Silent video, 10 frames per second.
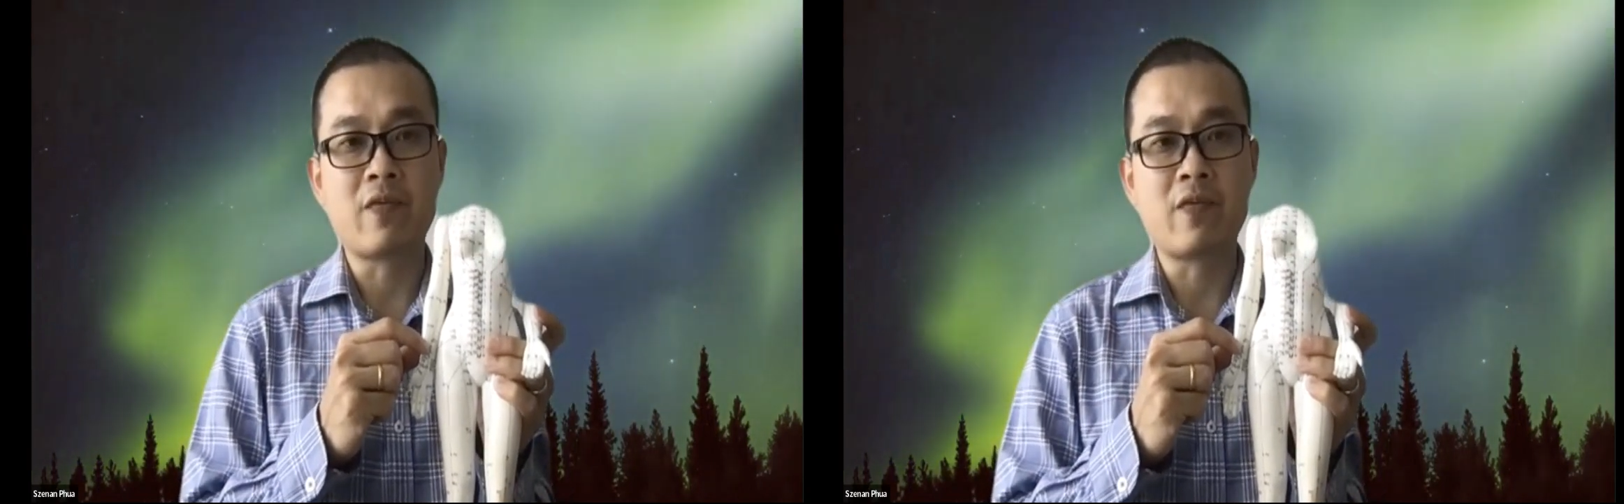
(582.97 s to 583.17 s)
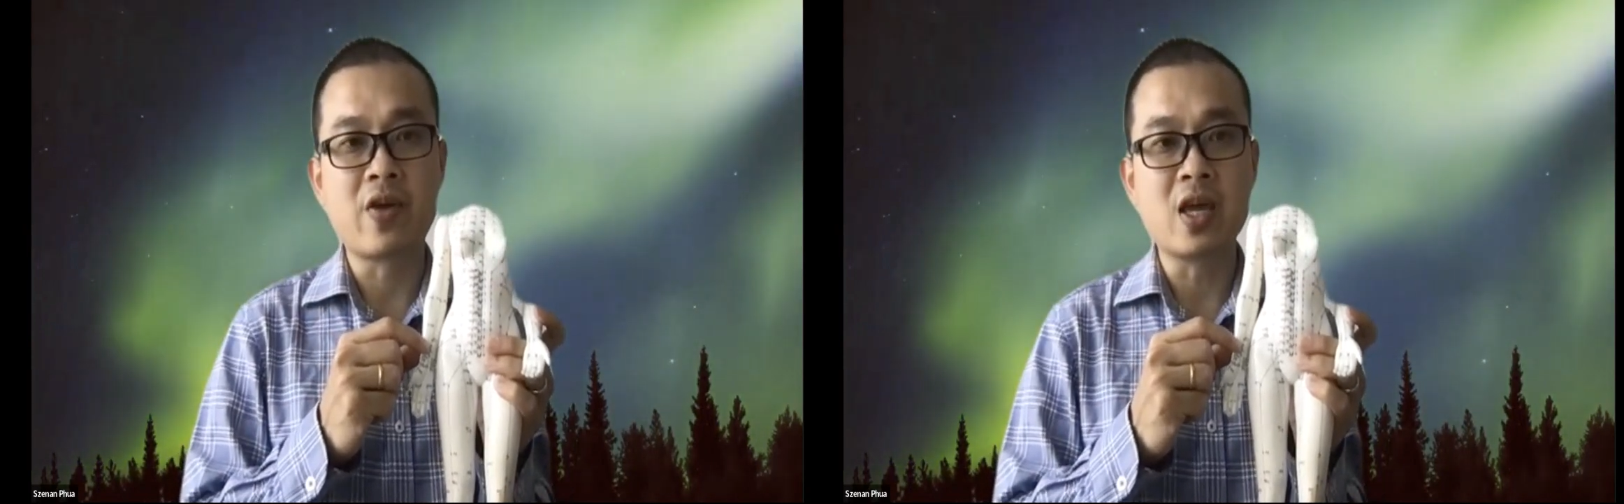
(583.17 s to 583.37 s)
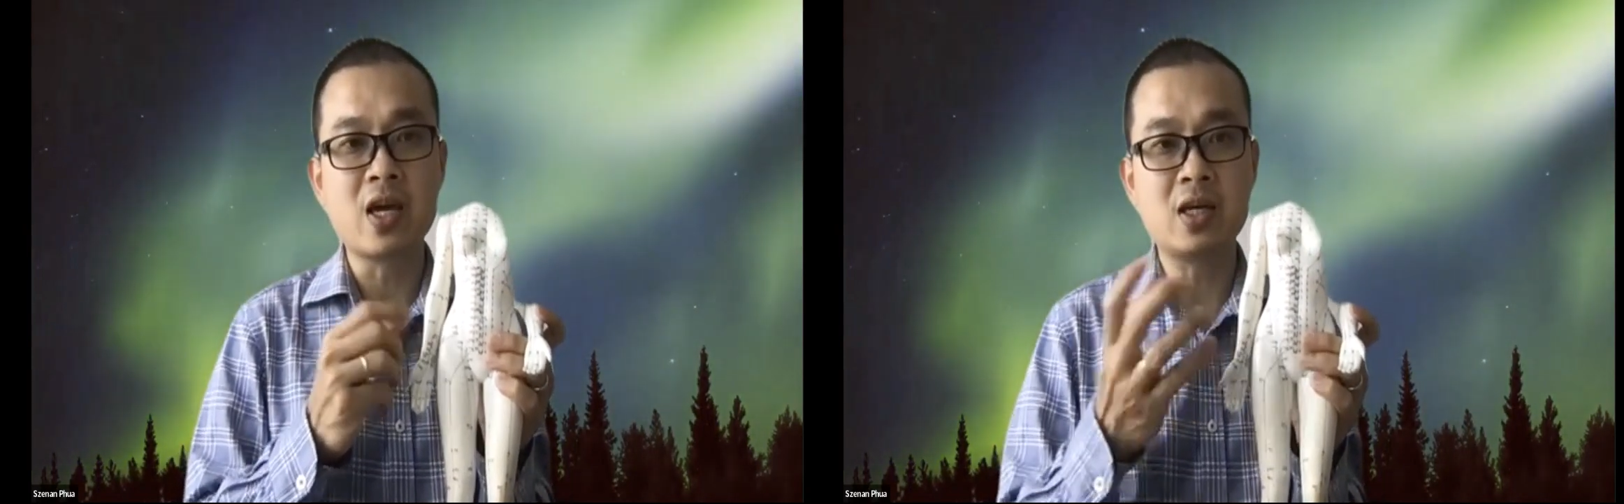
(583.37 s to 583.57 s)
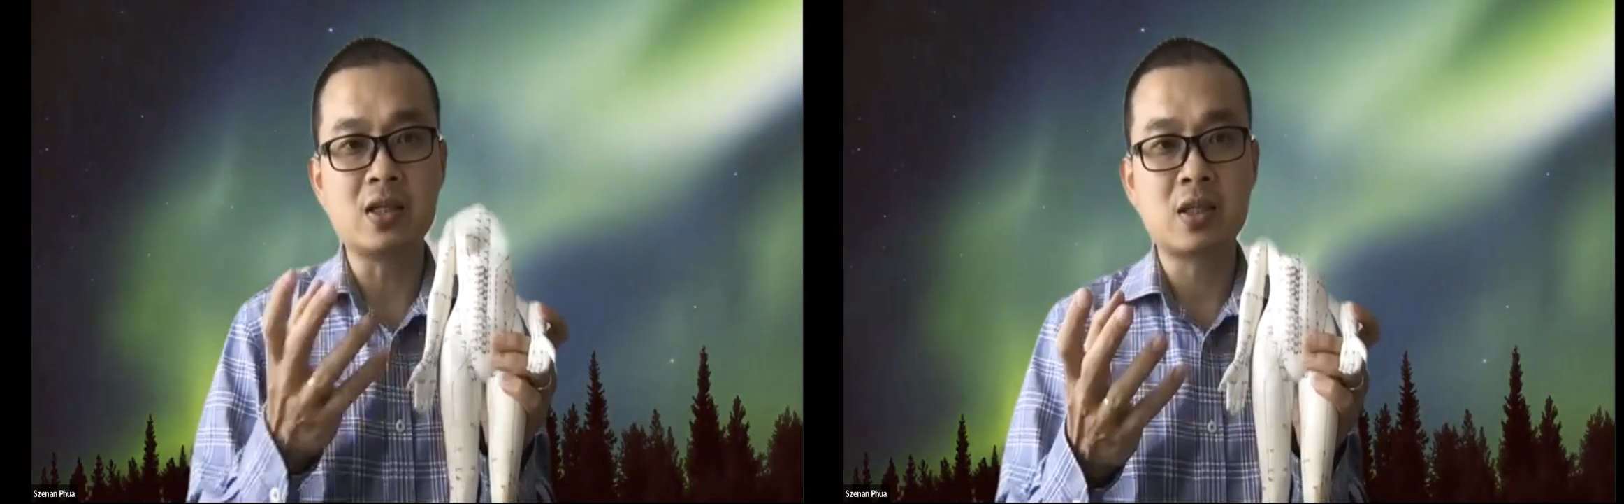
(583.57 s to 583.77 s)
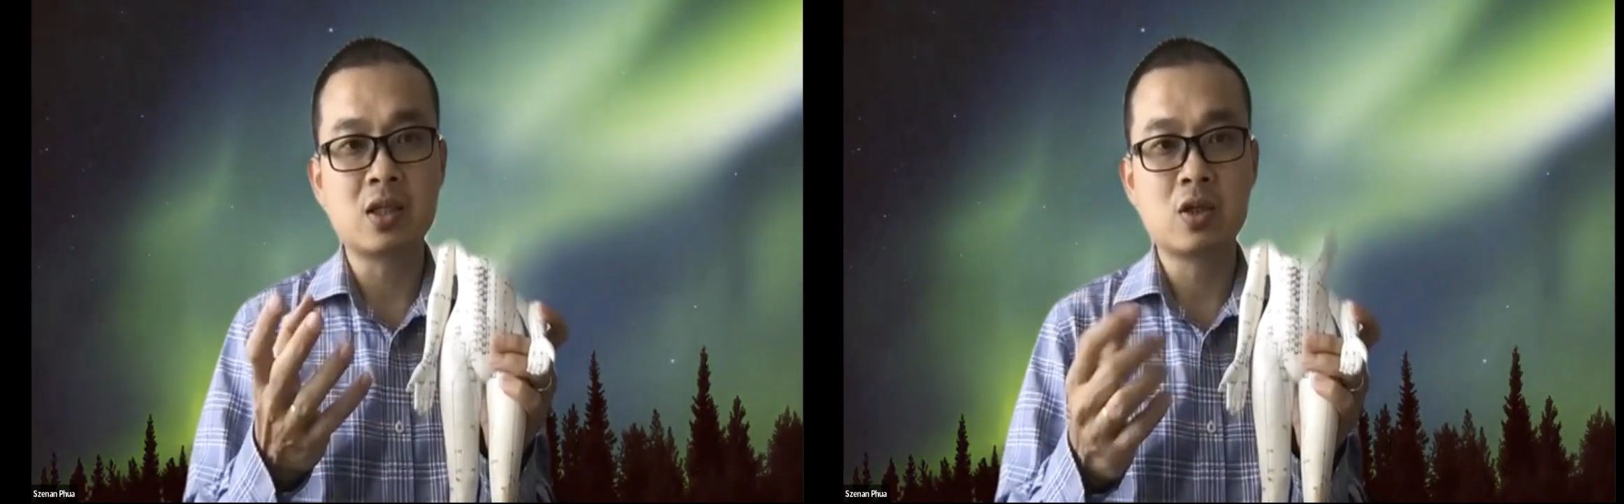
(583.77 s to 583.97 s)

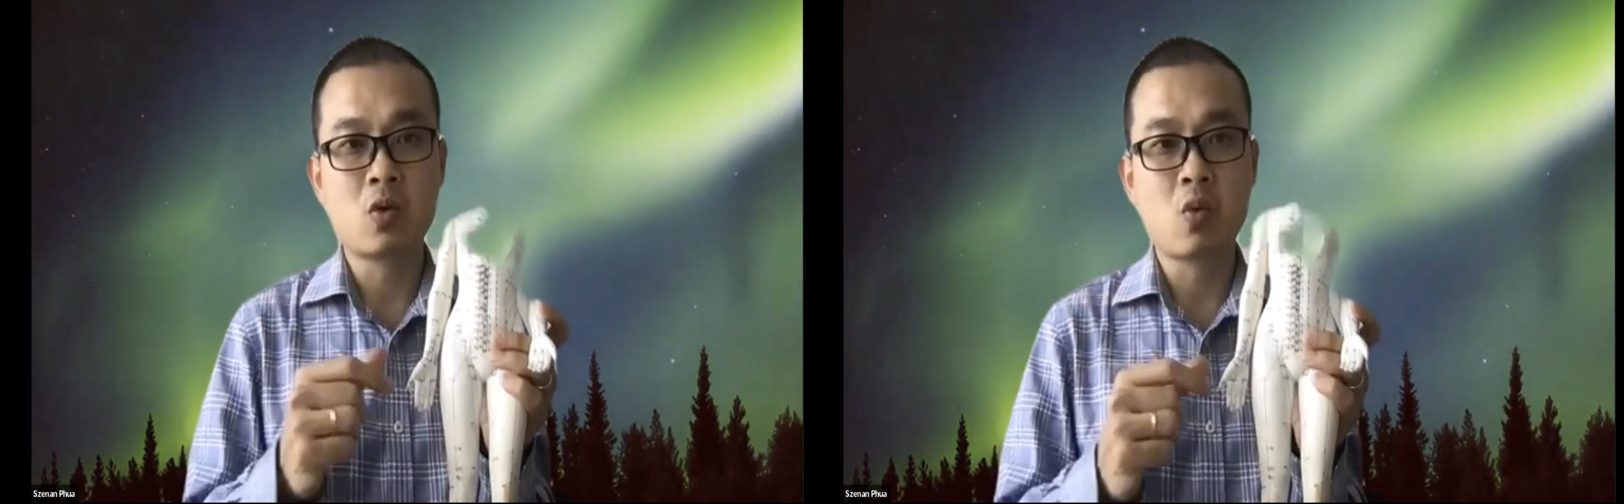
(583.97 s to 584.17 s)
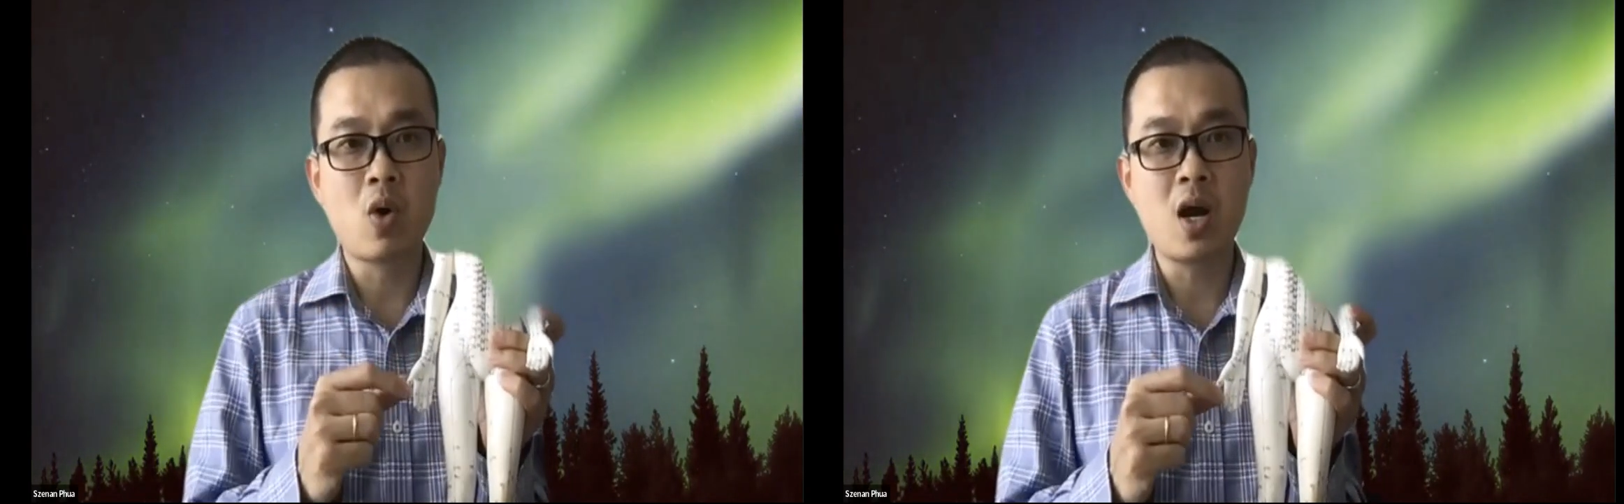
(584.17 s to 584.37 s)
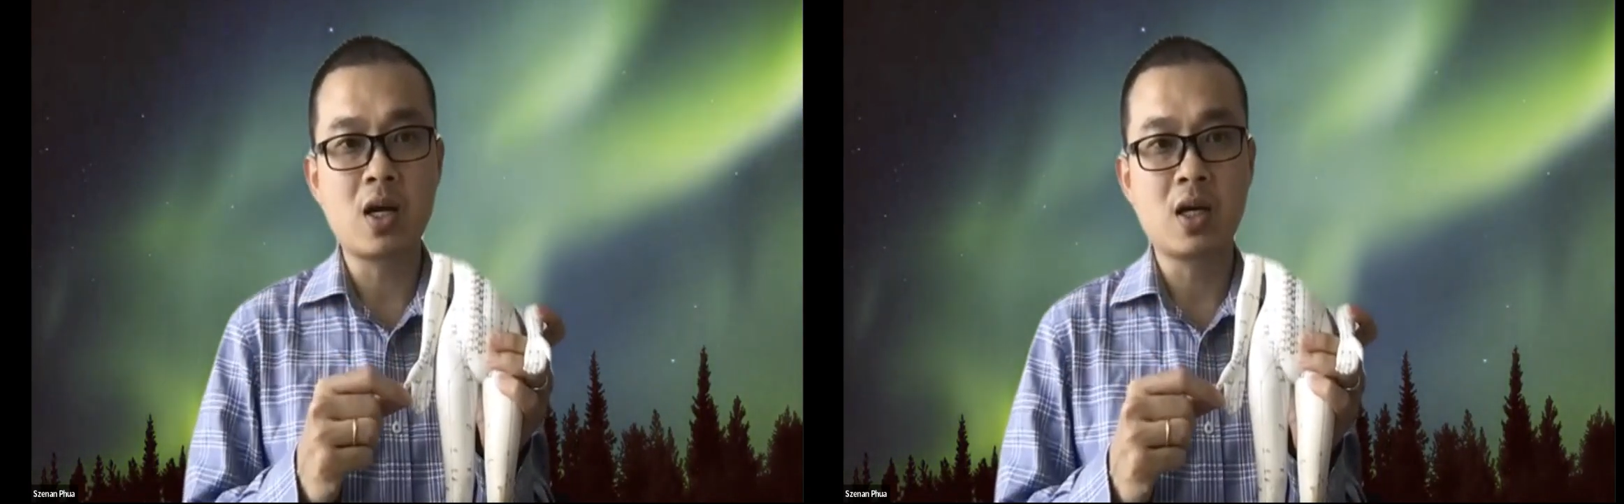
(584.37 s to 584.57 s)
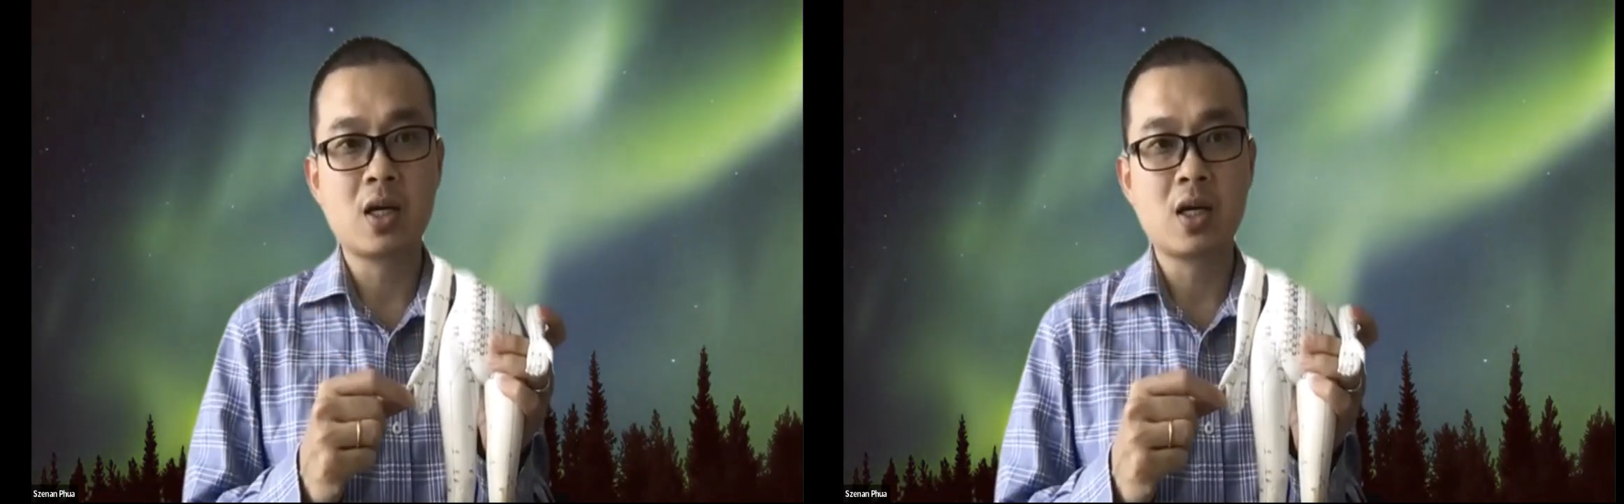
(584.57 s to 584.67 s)
fingers to work,